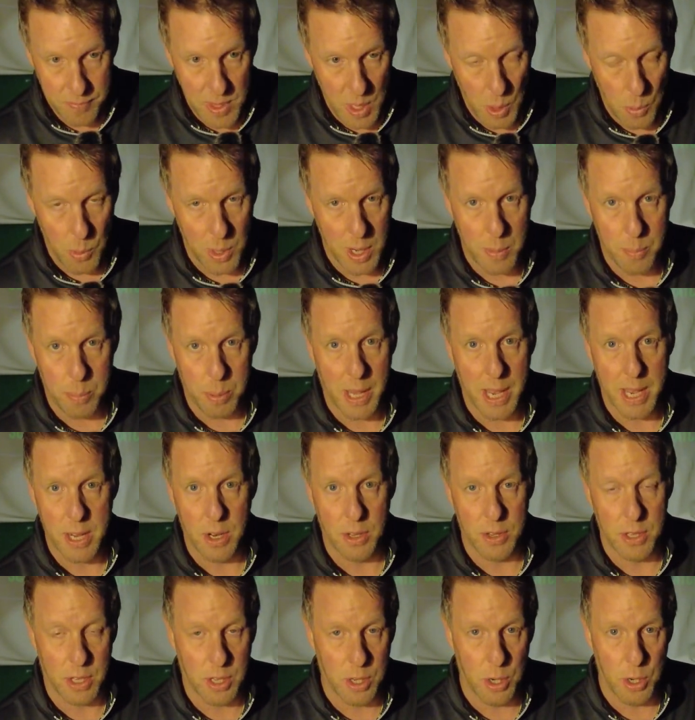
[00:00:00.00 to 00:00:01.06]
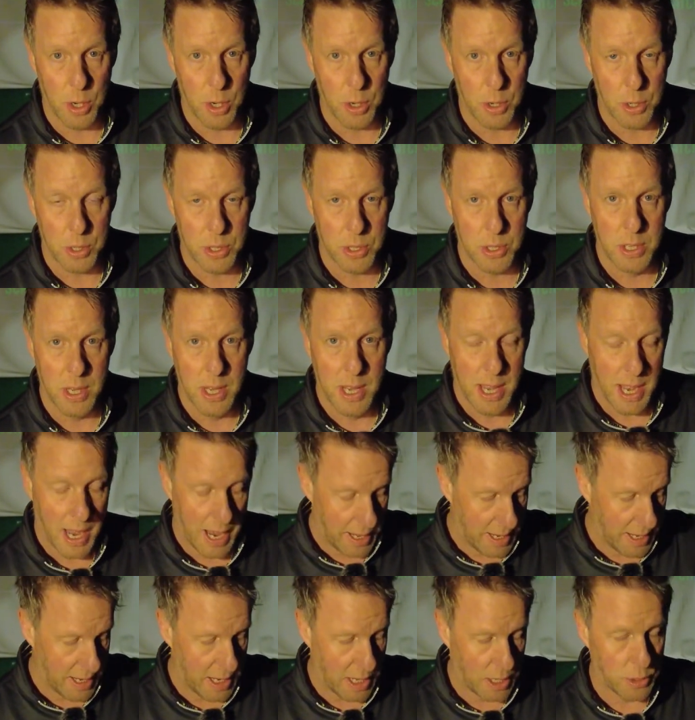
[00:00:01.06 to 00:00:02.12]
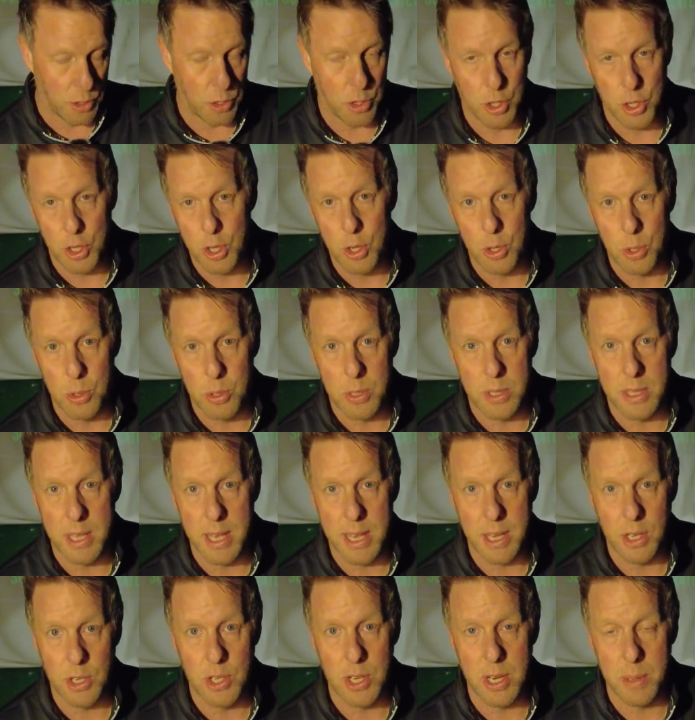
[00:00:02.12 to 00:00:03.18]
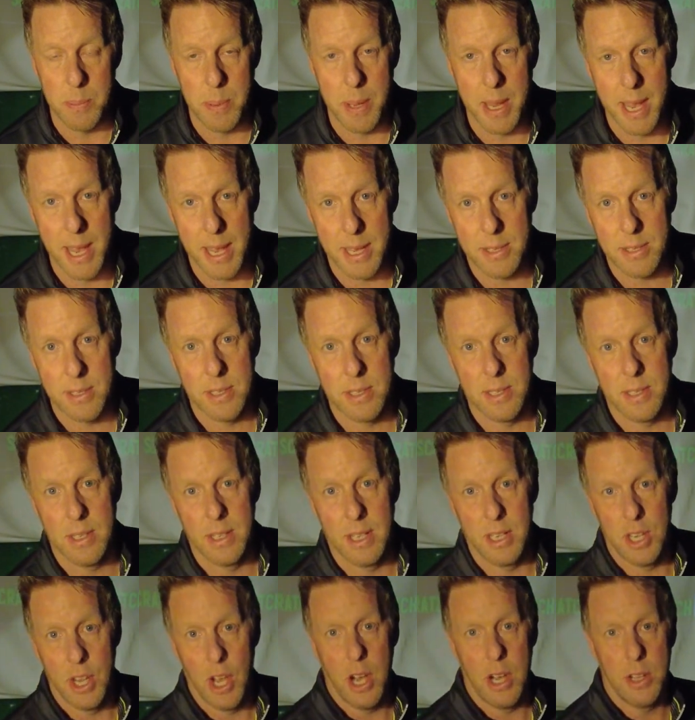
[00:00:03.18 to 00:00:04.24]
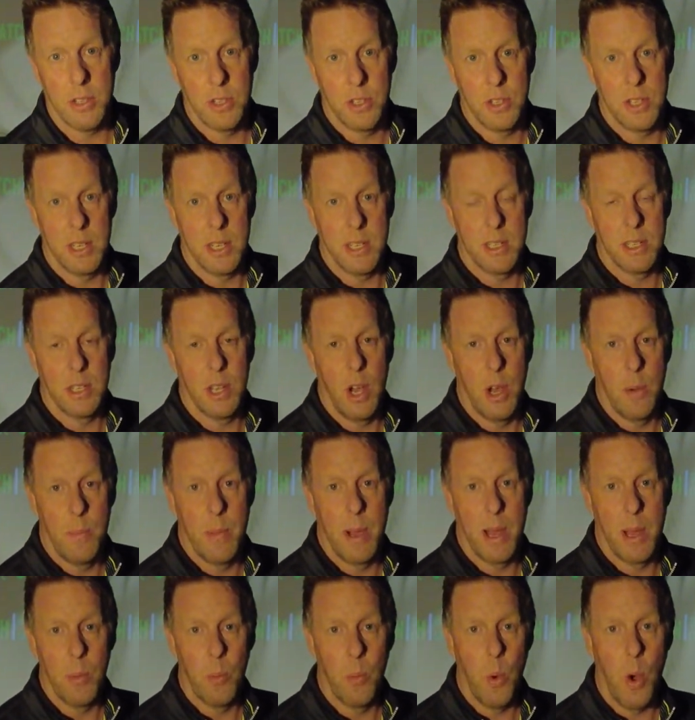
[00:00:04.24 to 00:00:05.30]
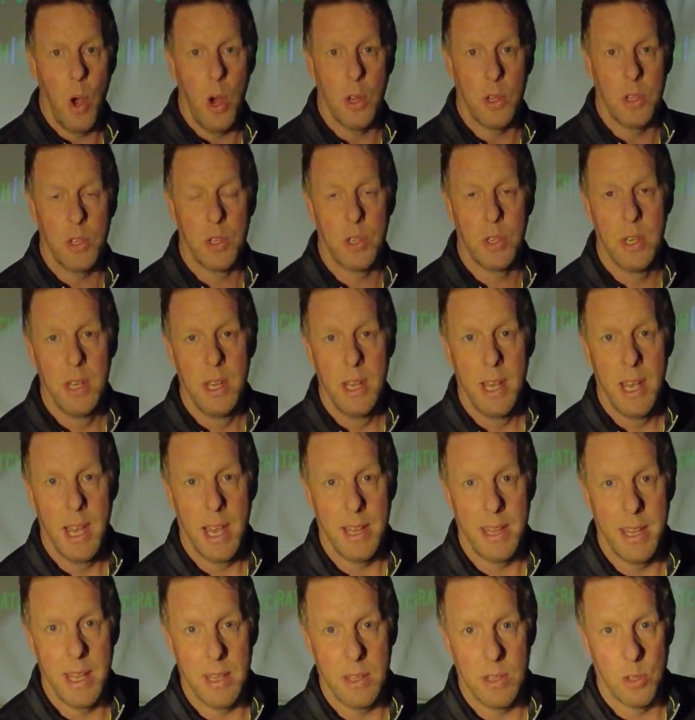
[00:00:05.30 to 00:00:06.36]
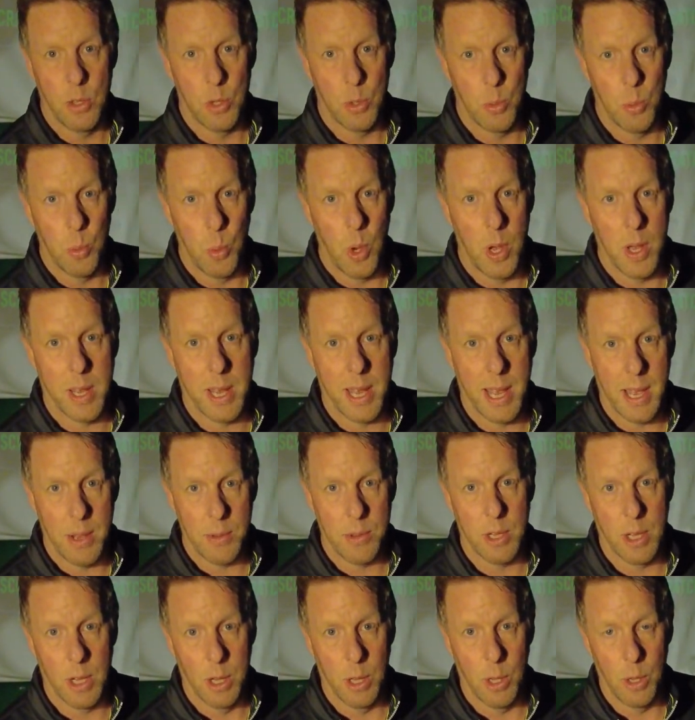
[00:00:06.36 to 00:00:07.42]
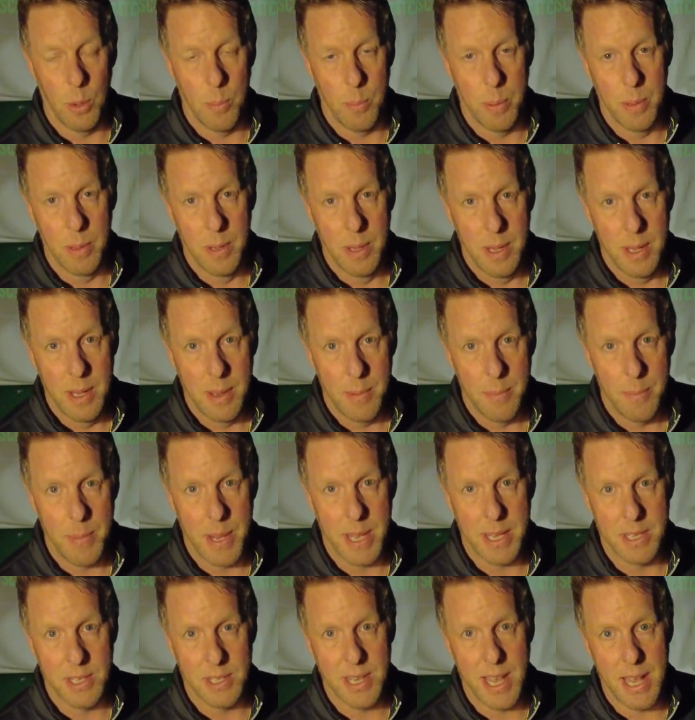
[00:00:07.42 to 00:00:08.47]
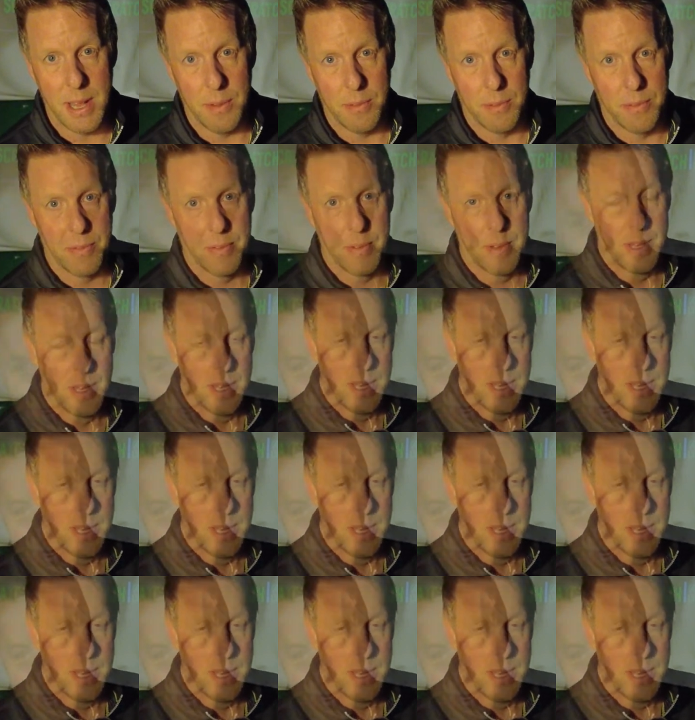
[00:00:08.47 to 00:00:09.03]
when I'm playing on the course, and then I'll just use the GPS yardages on my watch and then just work out the club myself.